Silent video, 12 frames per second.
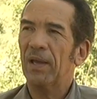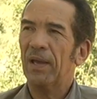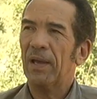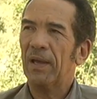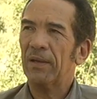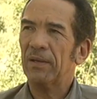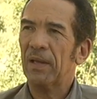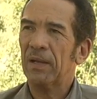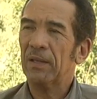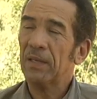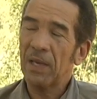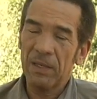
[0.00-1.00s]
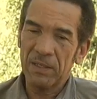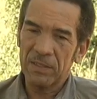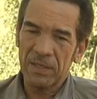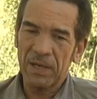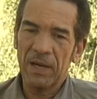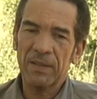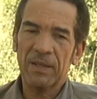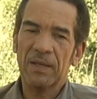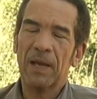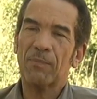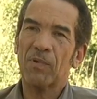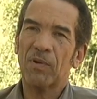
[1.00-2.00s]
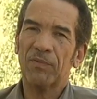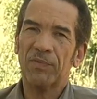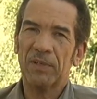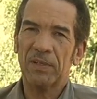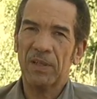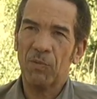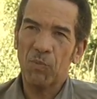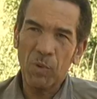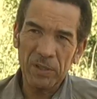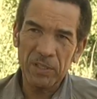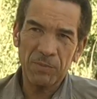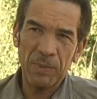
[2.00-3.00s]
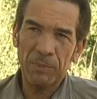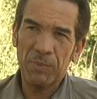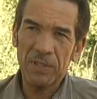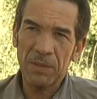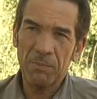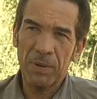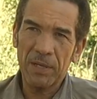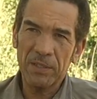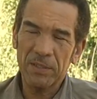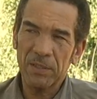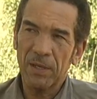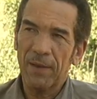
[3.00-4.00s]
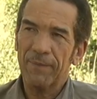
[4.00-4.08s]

And, and again, it's an area that I'm confident that what has been put in place